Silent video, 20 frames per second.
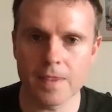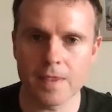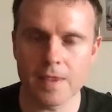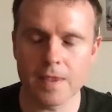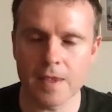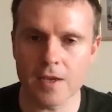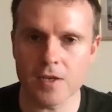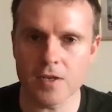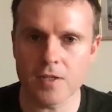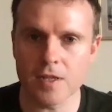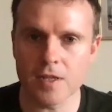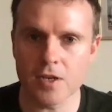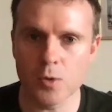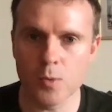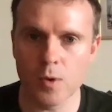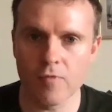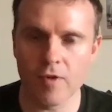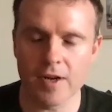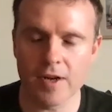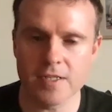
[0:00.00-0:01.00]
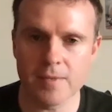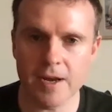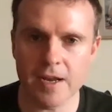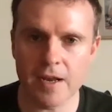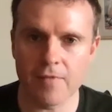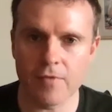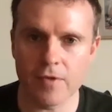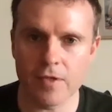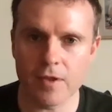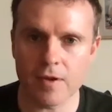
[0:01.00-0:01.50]
that that you were right about
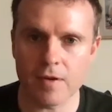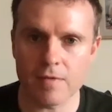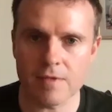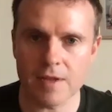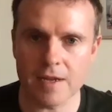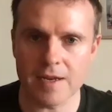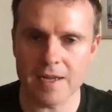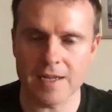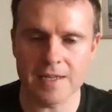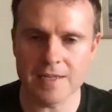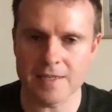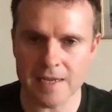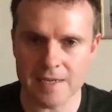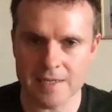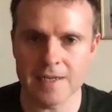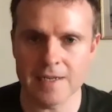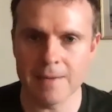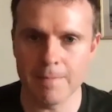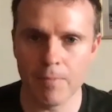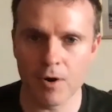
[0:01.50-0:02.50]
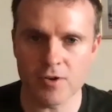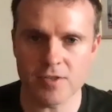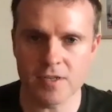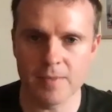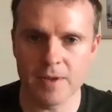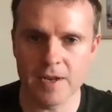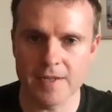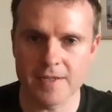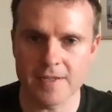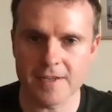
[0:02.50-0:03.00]
everything. That is, is an
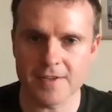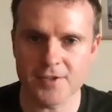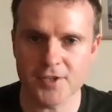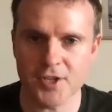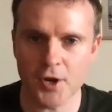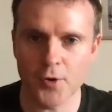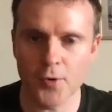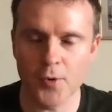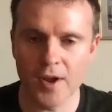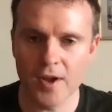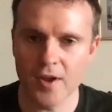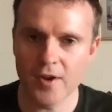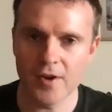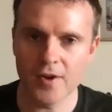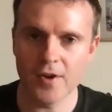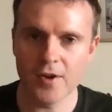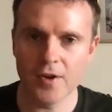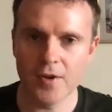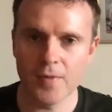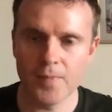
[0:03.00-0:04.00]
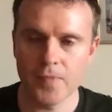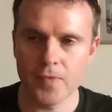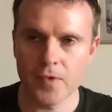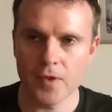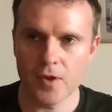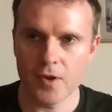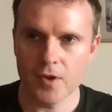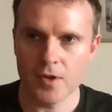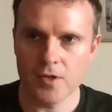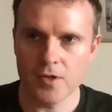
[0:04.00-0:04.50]
impossibility. So
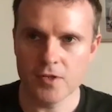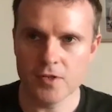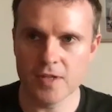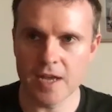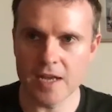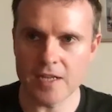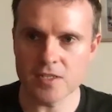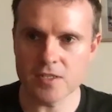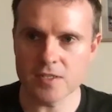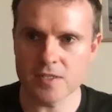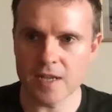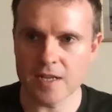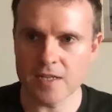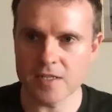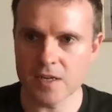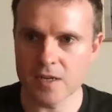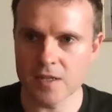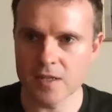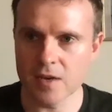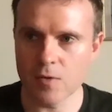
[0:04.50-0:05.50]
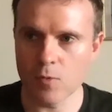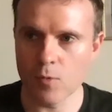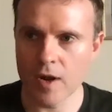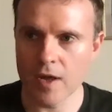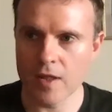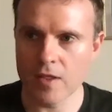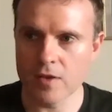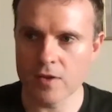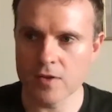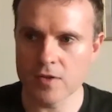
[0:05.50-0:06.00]
so that's that's I think
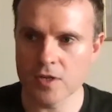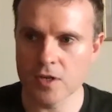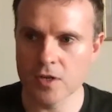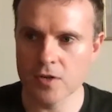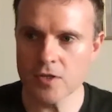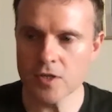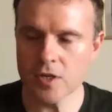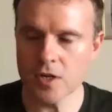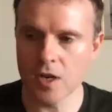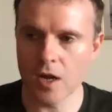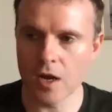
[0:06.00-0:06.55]
where the solution